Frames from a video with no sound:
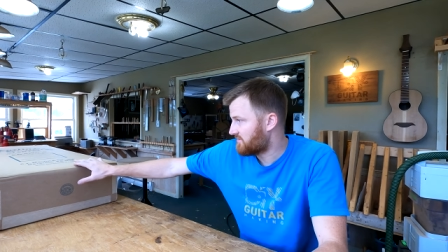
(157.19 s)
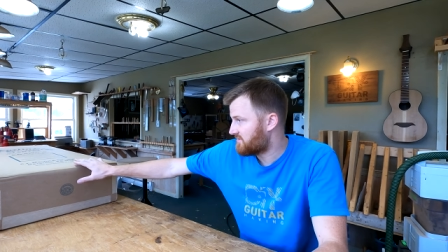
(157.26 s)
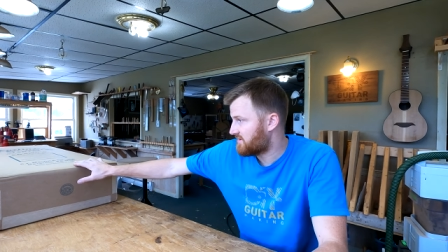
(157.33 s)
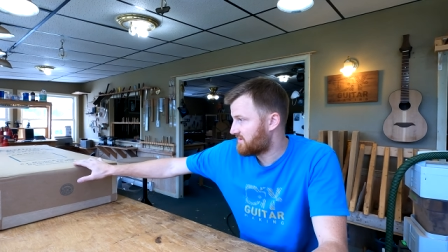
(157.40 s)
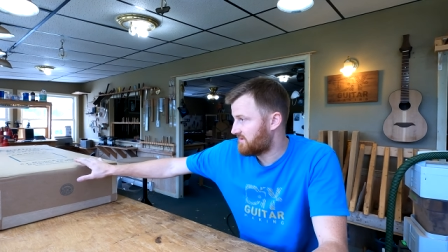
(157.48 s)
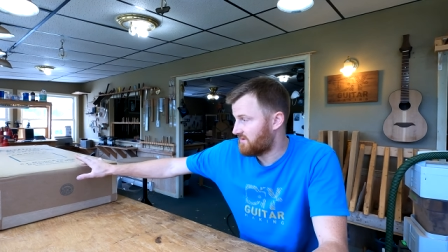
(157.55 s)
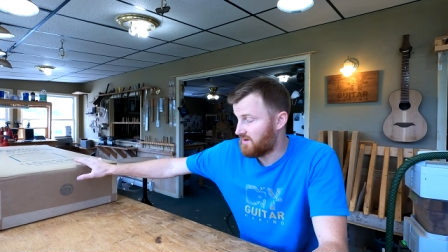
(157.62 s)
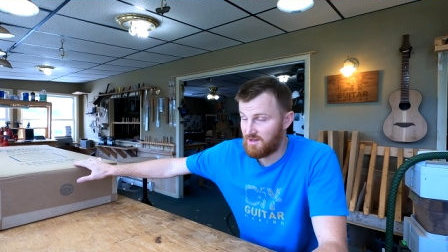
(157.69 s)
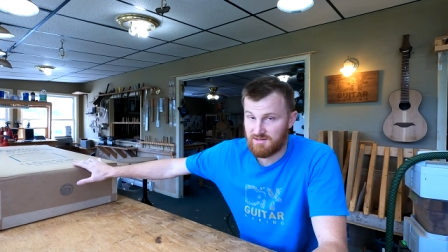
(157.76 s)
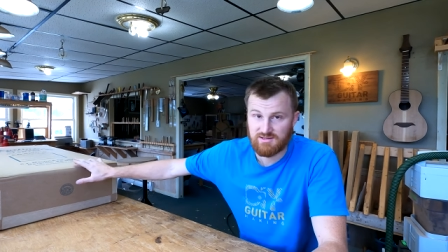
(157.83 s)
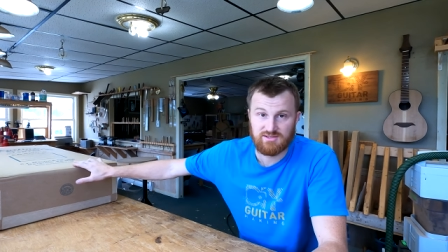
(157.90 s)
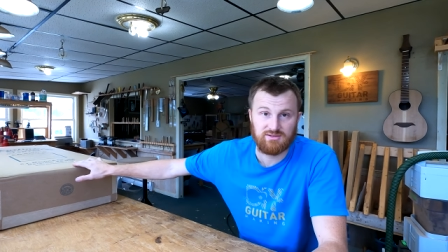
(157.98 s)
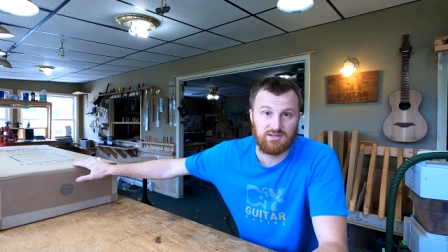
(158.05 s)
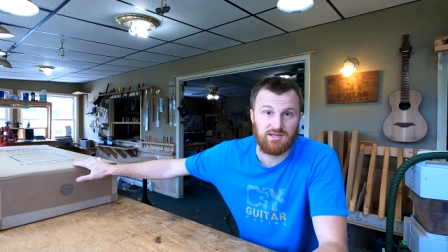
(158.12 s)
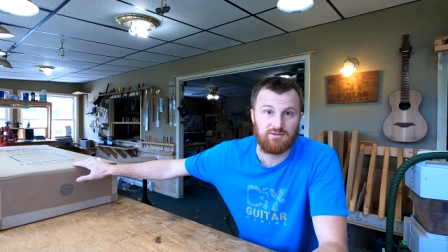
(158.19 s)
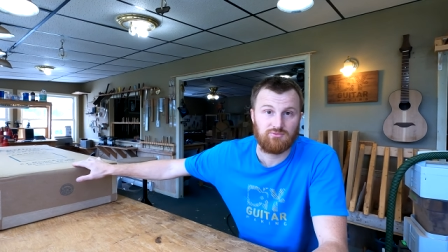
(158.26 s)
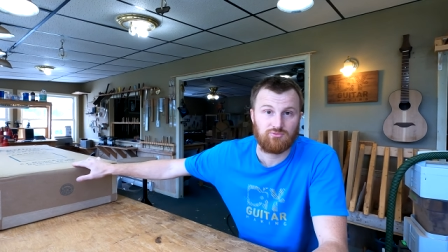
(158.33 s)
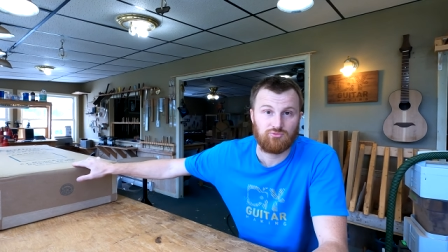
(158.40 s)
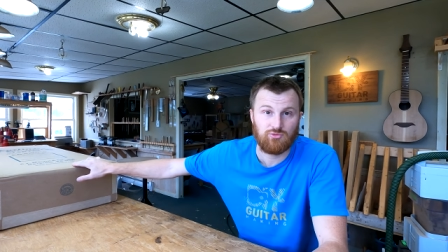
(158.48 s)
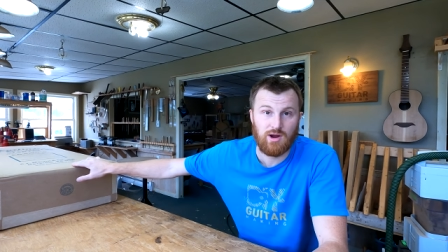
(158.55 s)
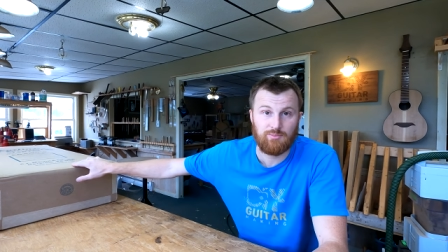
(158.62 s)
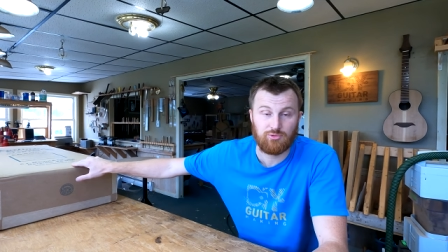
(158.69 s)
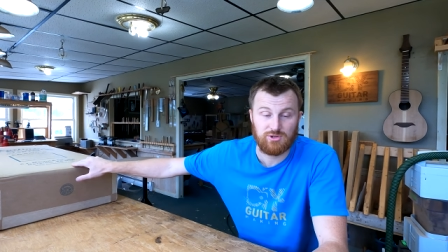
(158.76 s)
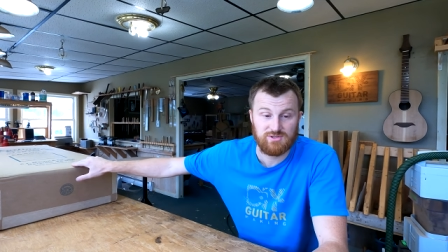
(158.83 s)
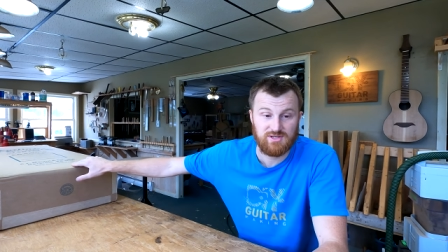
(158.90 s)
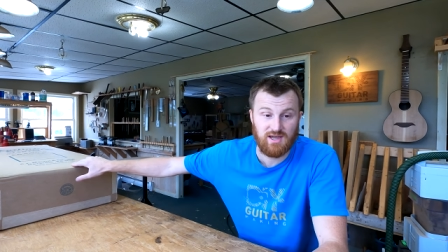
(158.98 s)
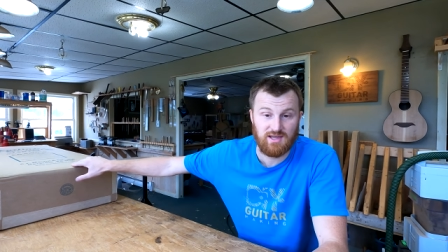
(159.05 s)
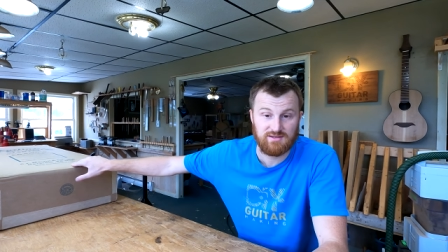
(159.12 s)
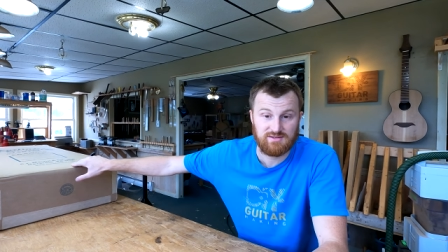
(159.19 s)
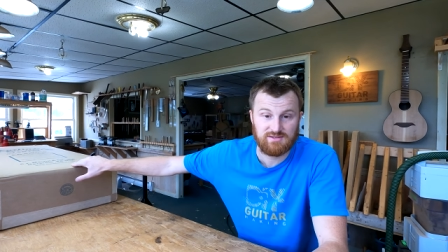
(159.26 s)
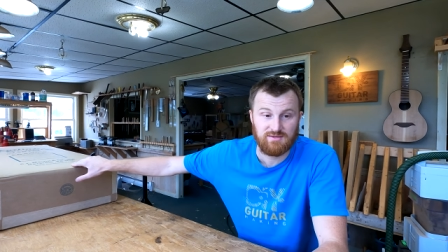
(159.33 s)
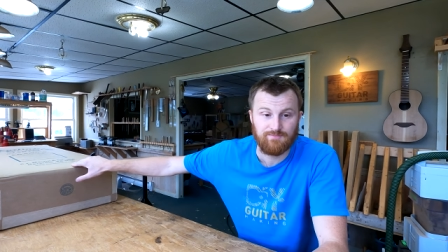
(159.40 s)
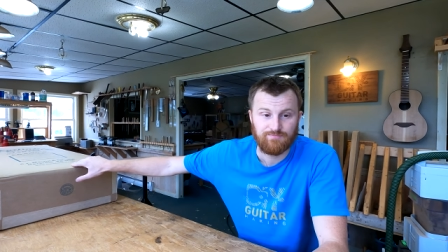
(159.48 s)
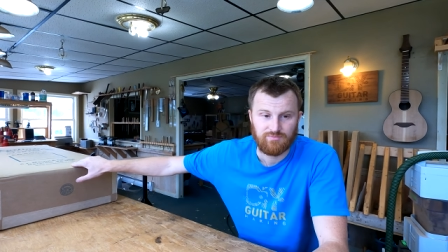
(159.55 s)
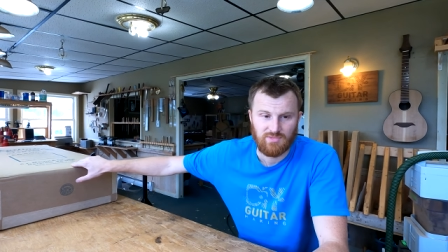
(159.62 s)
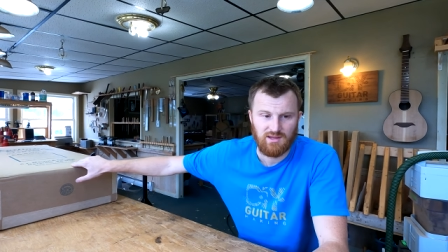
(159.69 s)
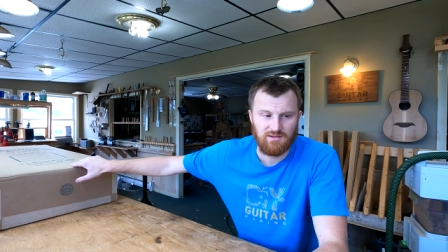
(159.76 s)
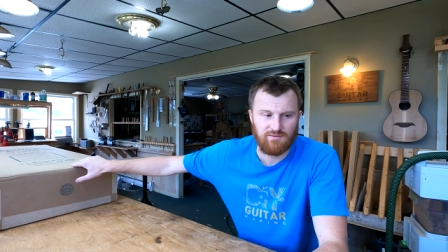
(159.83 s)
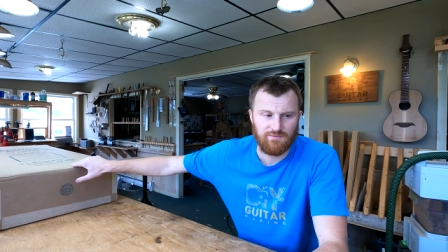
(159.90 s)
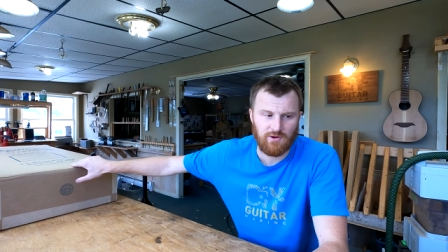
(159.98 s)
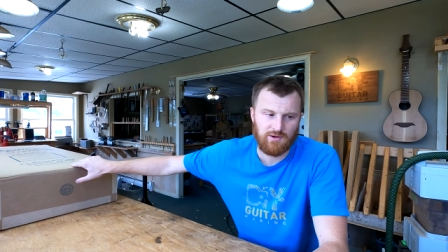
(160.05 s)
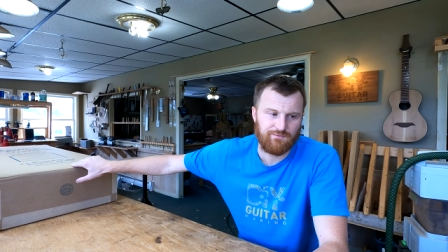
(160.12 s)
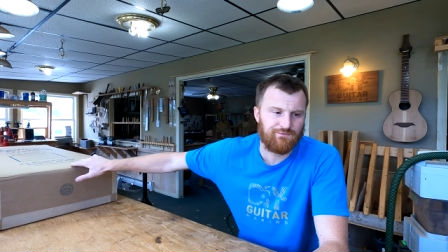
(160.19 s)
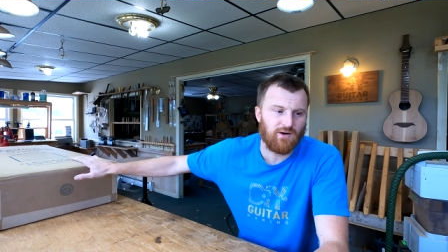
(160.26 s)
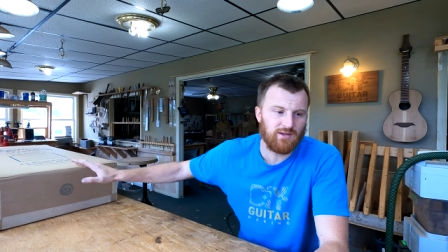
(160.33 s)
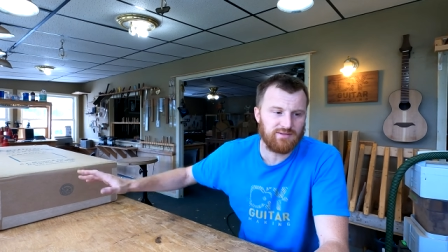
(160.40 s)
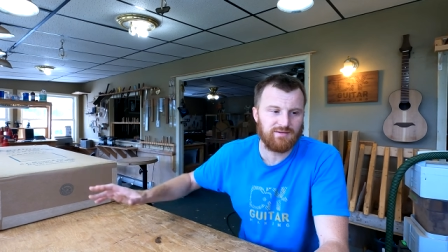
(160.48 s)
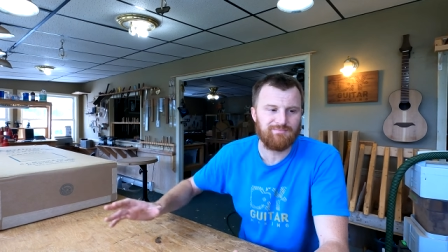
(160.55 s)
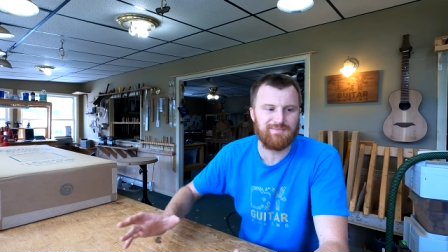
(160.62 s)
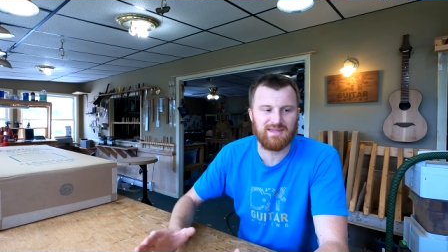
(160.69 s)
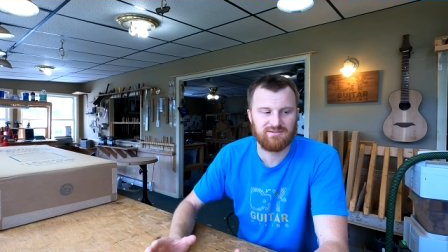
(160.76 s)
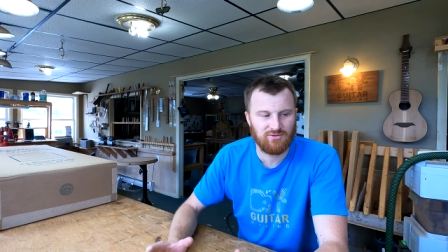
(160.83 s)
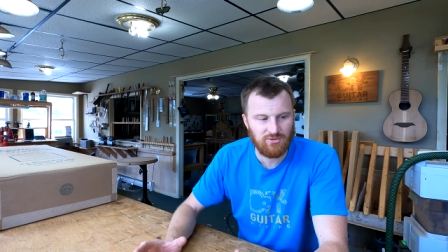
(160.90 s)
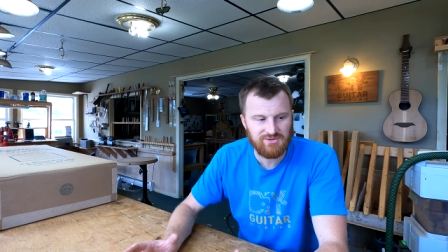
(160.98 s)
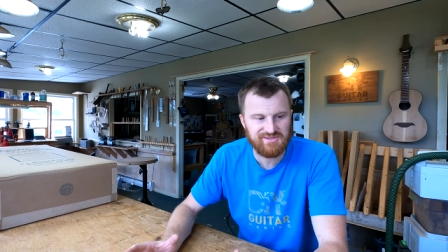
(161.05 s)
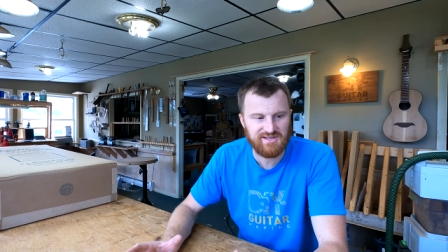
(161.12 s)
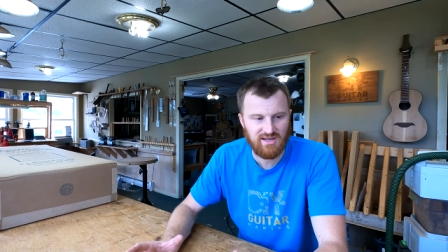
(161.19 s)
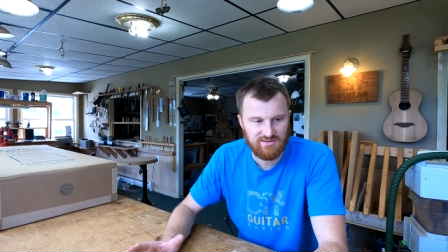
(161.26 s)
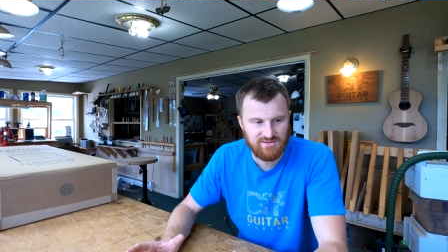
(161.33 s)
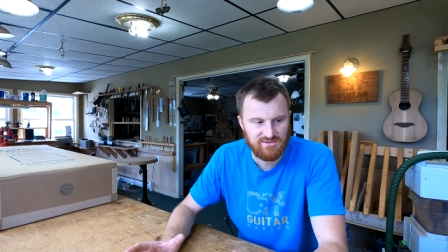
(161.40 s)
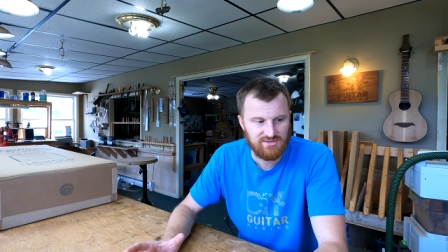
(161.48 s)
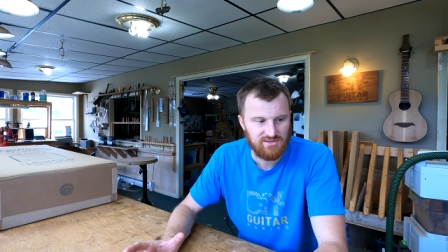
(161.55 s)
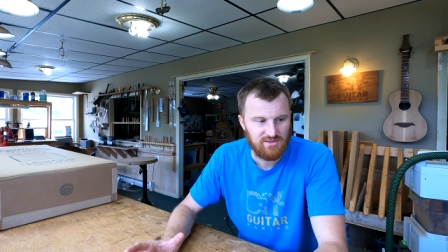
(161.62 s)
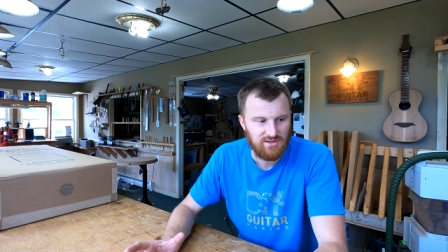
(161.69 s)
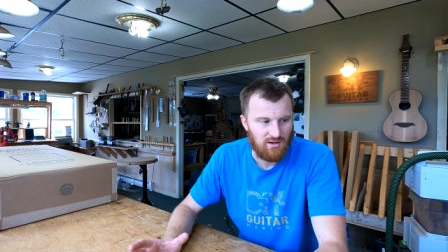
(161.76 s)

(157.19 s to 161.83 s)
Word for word: I think it honestly represents, in a very fundamental sense,